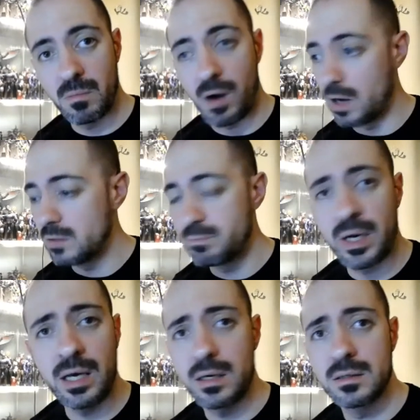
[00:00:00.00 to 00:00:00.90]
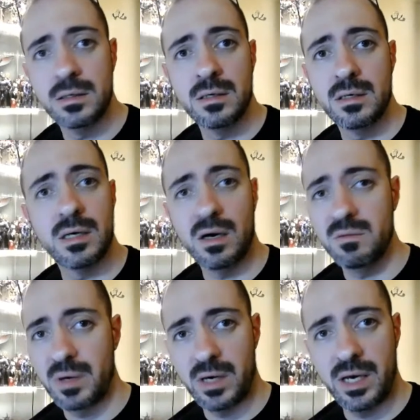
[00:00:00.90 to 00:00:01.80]
I'd buy it. I'd
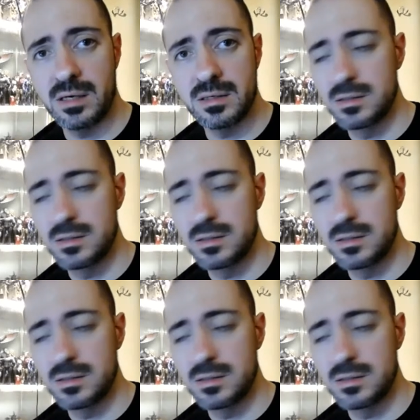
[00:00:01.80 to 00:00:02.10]
buy it.